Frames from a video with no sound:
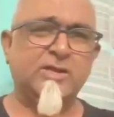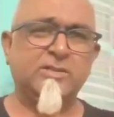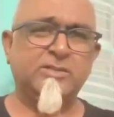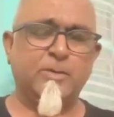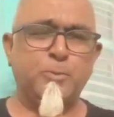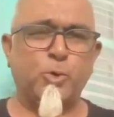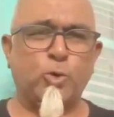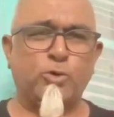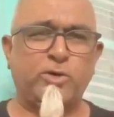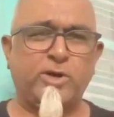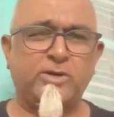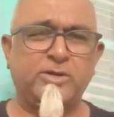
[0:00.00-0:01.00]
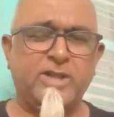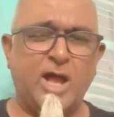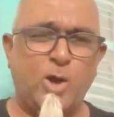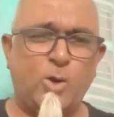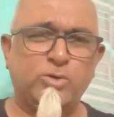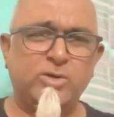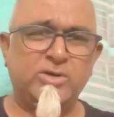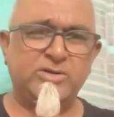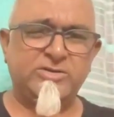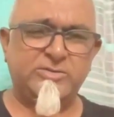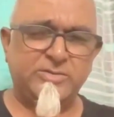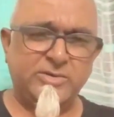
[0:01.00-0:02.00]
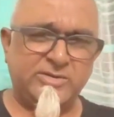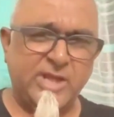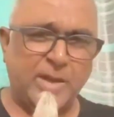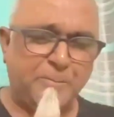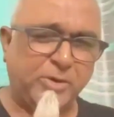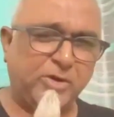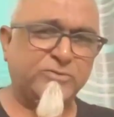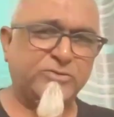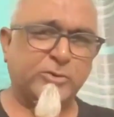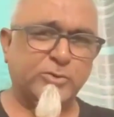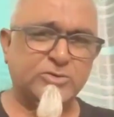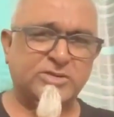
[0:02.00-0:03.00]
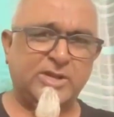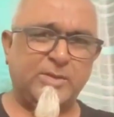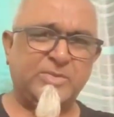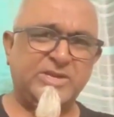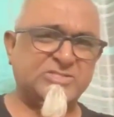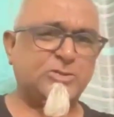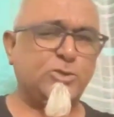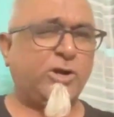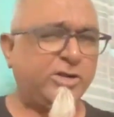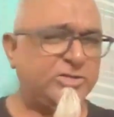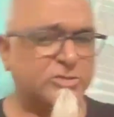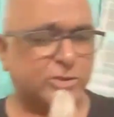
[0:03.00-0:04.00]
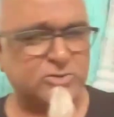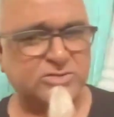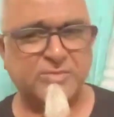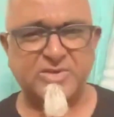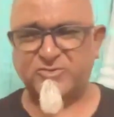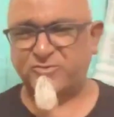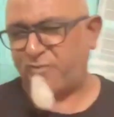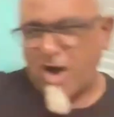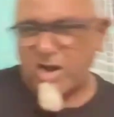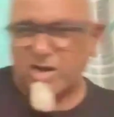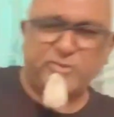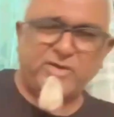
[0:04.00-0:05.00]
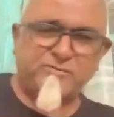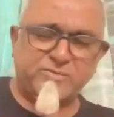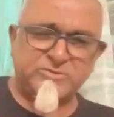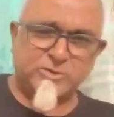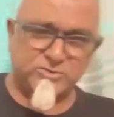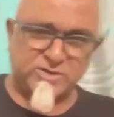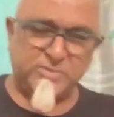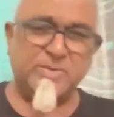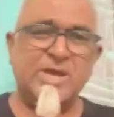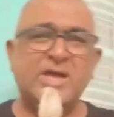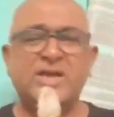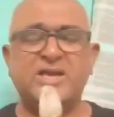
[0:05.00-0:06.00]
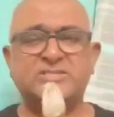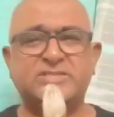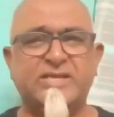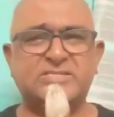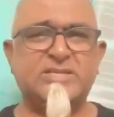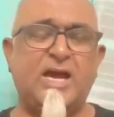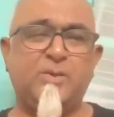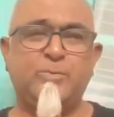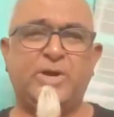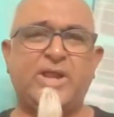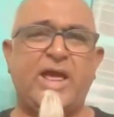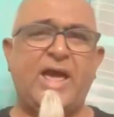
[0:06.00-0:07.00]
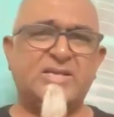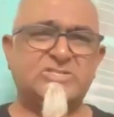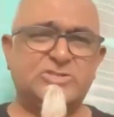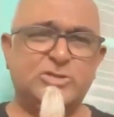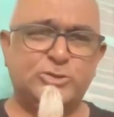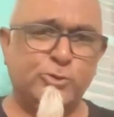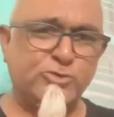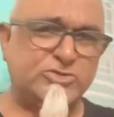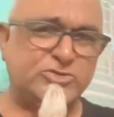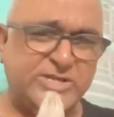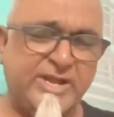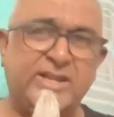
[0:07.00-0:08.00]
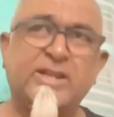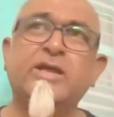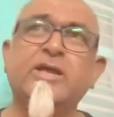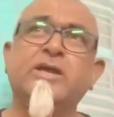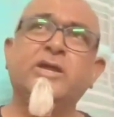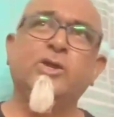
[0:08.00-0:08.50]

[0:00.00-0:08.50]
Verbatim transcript: the broken down temple of Jerusalem. He's not in Jerusalem, he's far away from Jerusalem. He's in exile. But as the Jews did, he